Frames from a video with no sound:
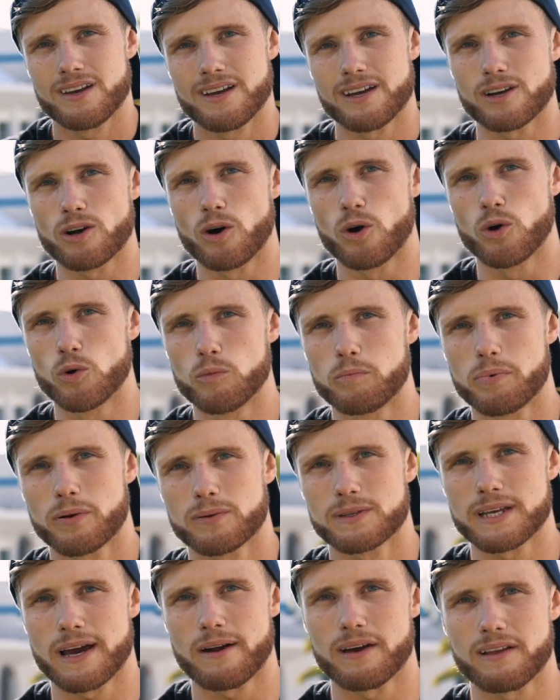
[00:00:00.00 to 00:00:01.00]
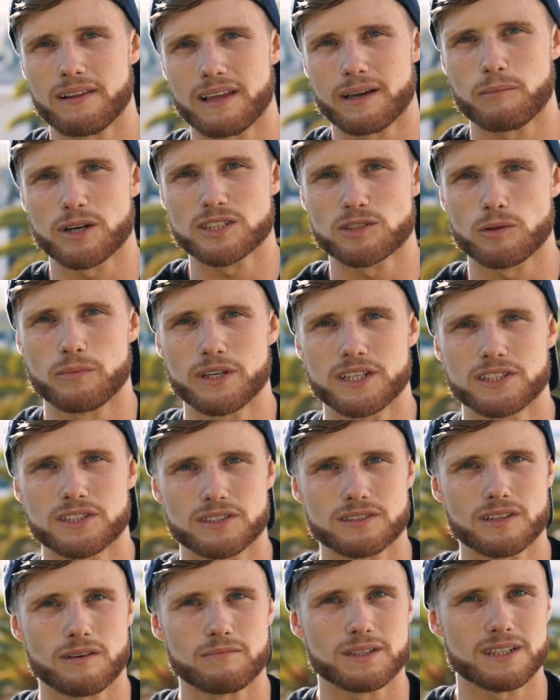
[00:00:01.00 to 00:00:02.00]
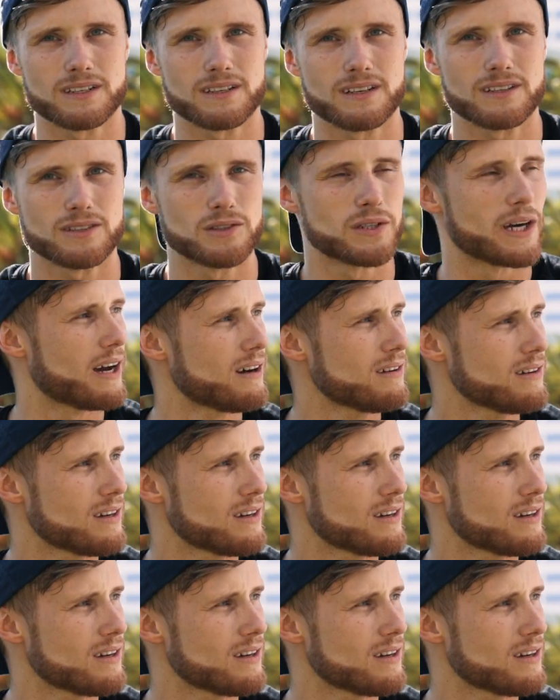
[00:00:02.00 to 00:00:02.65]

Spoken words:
and go hoop down at like Muscle Beach or something. You down?